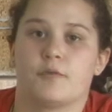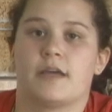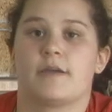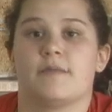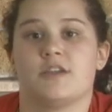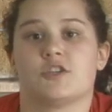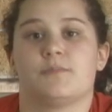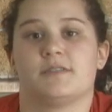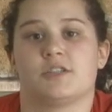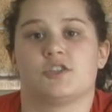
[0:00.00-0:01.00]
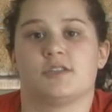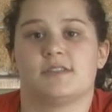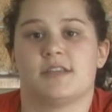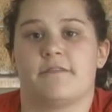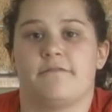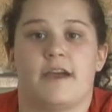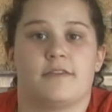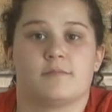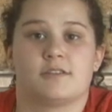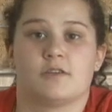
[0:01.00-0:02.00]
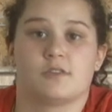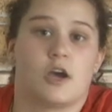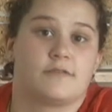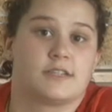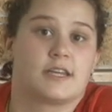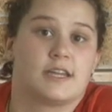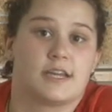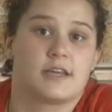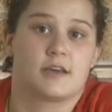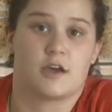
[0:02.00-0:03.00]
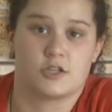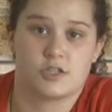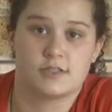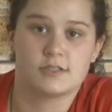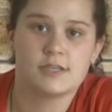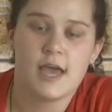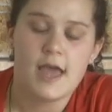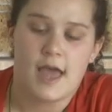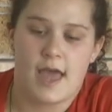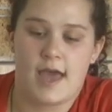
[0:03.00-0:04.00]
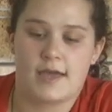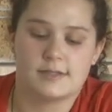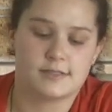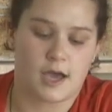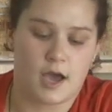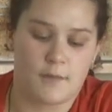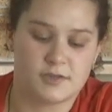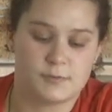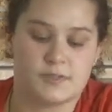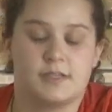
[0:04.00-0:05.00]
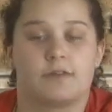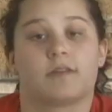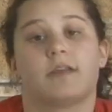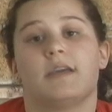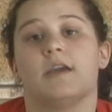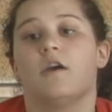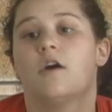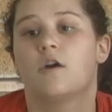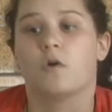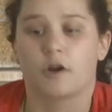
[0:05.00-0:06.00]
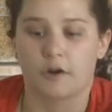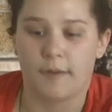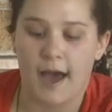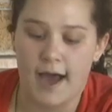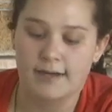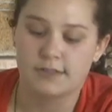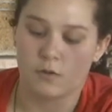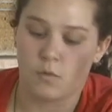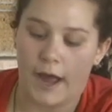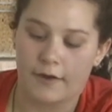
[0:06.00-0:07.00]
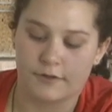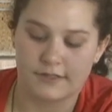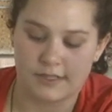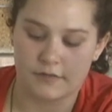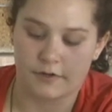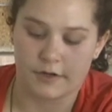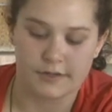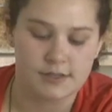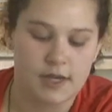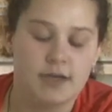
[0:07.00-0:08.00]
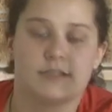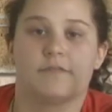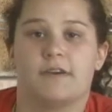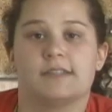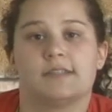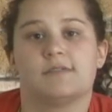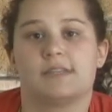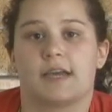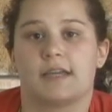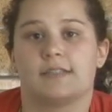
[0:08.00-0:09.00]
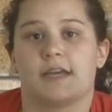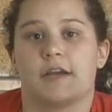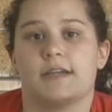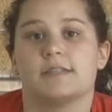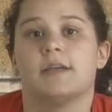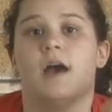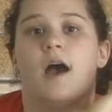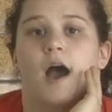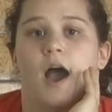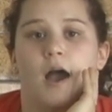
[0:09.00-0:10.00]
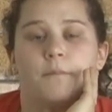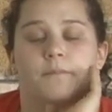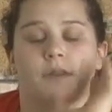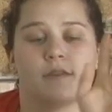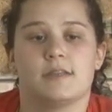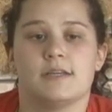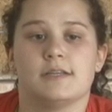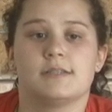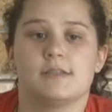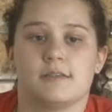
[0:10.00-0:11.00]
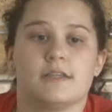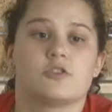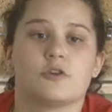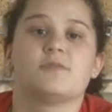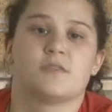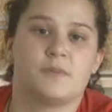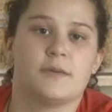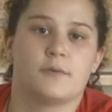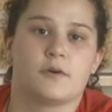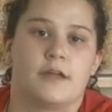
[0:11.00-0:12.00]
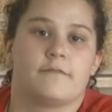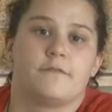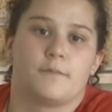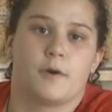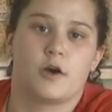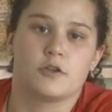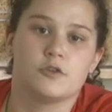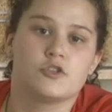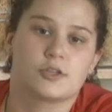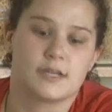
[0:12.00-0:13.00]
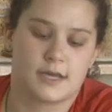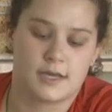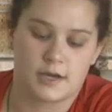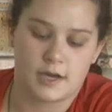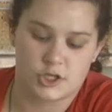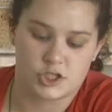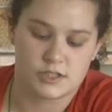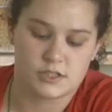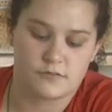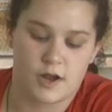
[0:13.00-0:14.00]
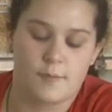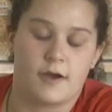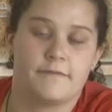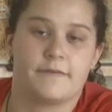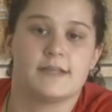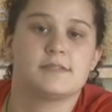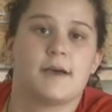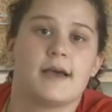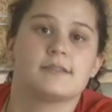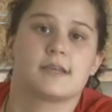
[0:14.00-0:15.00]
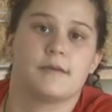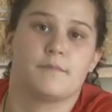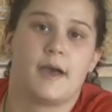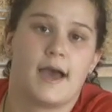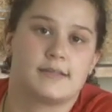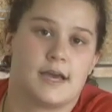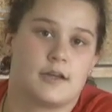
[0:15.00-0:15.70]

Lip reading: major positions that find themselves often getting concussions, and specifically quarterbacks, wide receivers, defensive secondaries. These groups of people in football usually get concussions from a face mask impact at